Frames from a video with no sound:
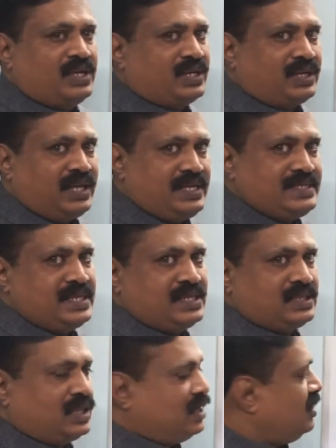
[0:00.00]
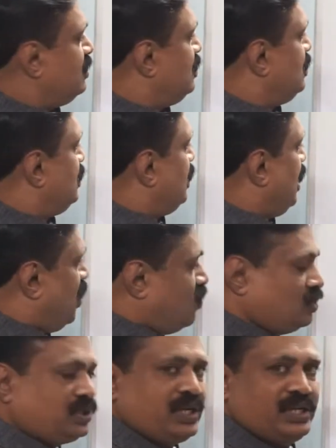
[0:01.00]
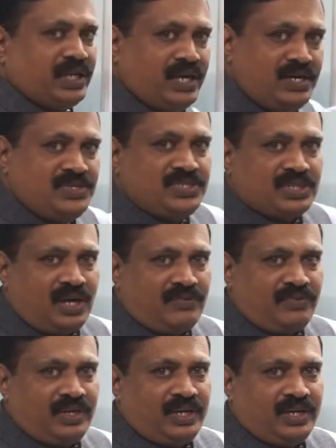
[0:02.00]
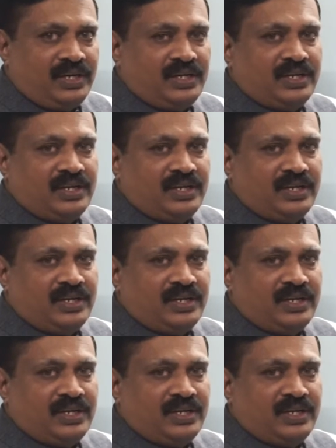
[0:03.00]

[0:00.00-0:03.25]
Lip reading: raising the outer edge of a